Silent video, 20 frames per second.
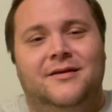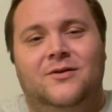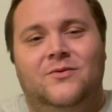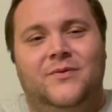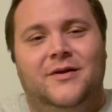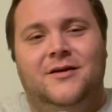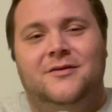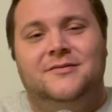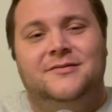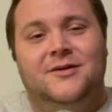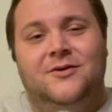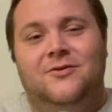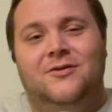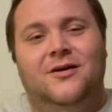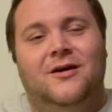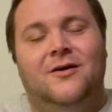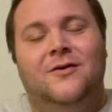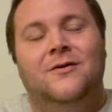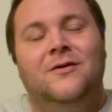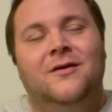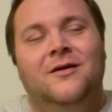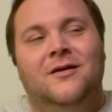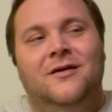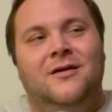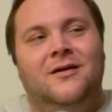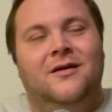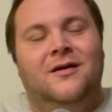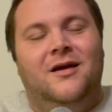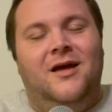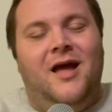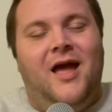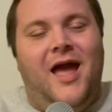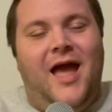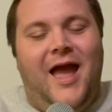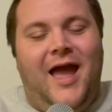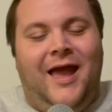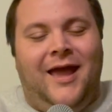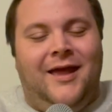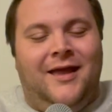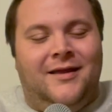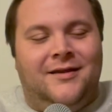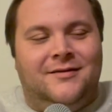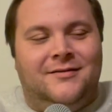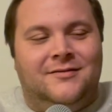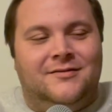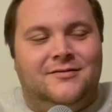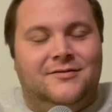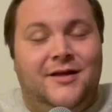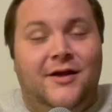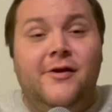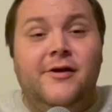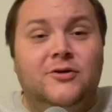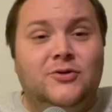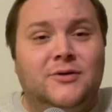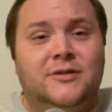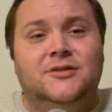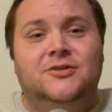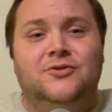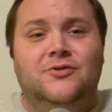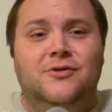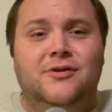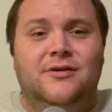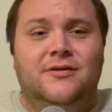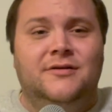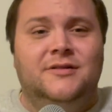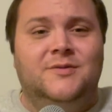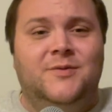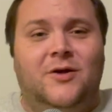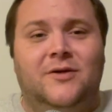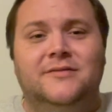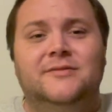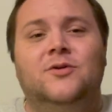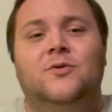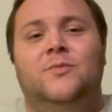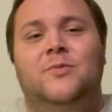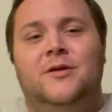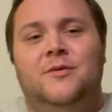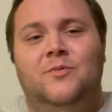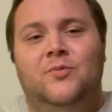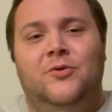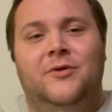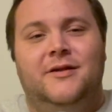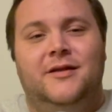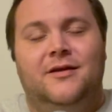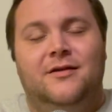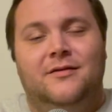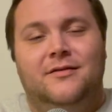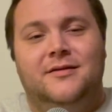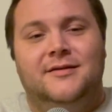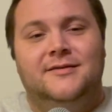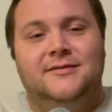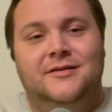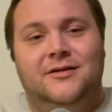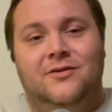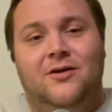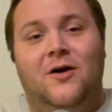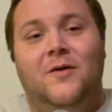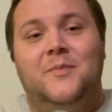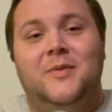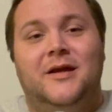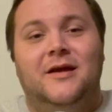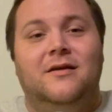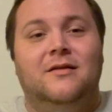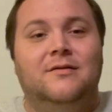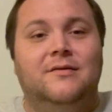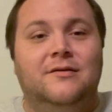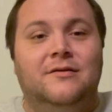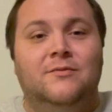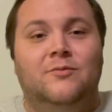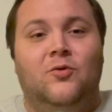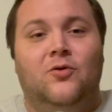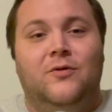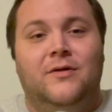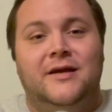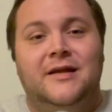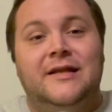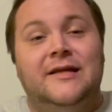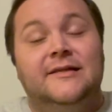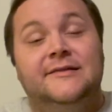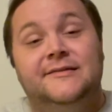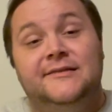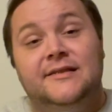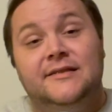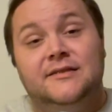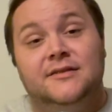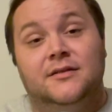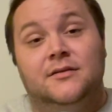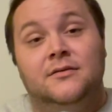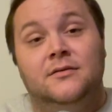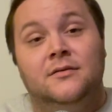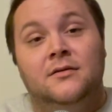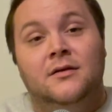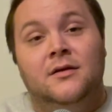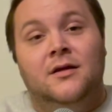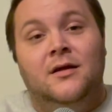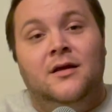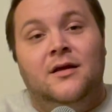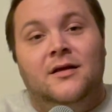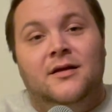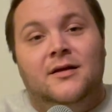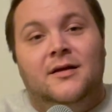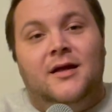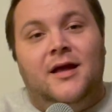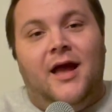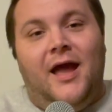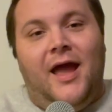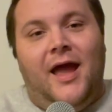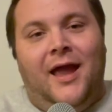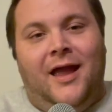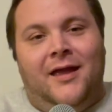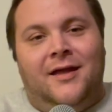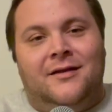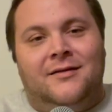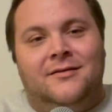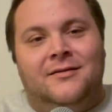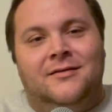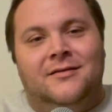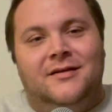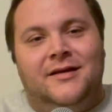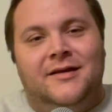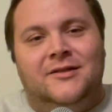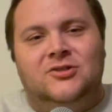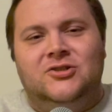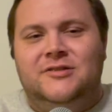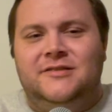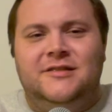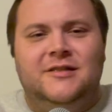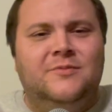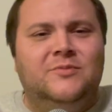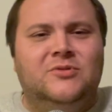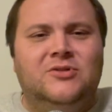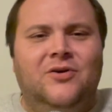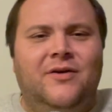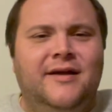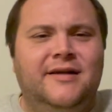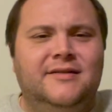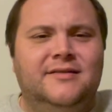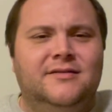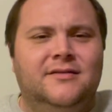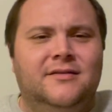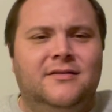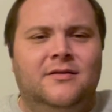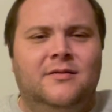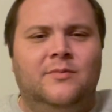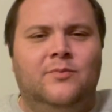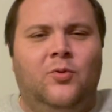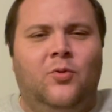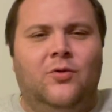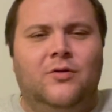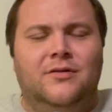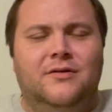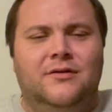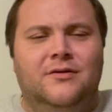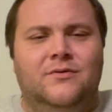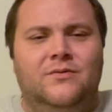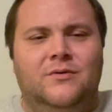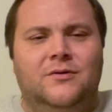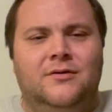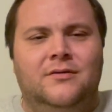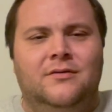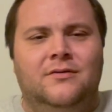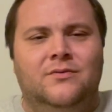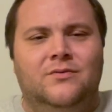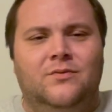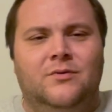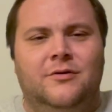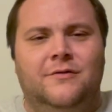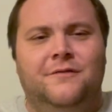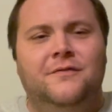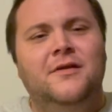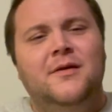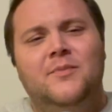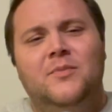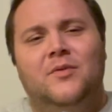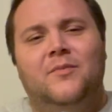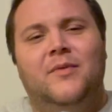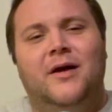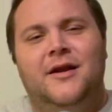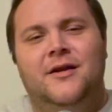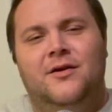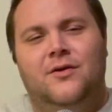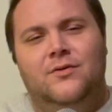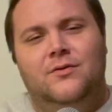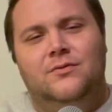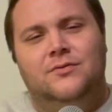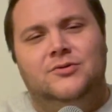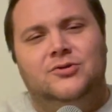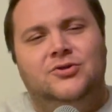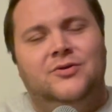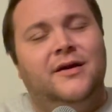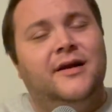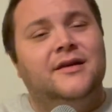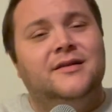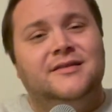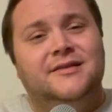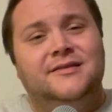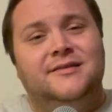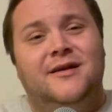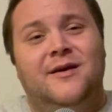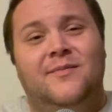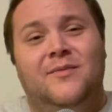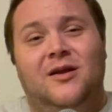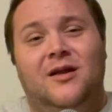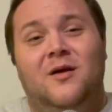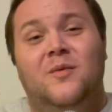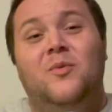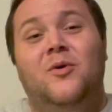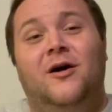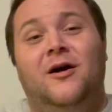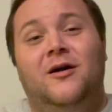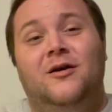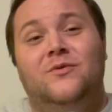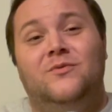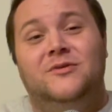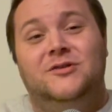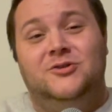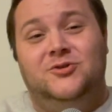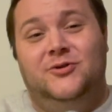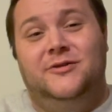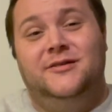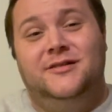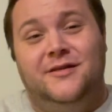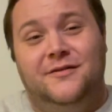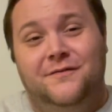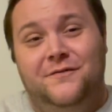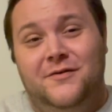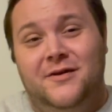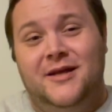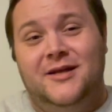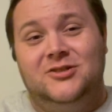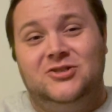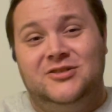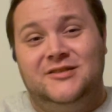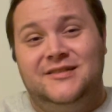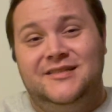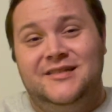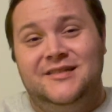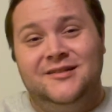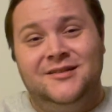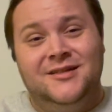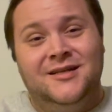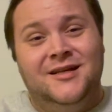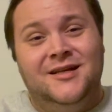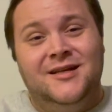week or so ago. And Gary Trent Jr. has also been pretty good this year, albeit a little more inconsistent. And it just seems crazy that Portland would flip him. I know Trent is coming up on restricted free agency,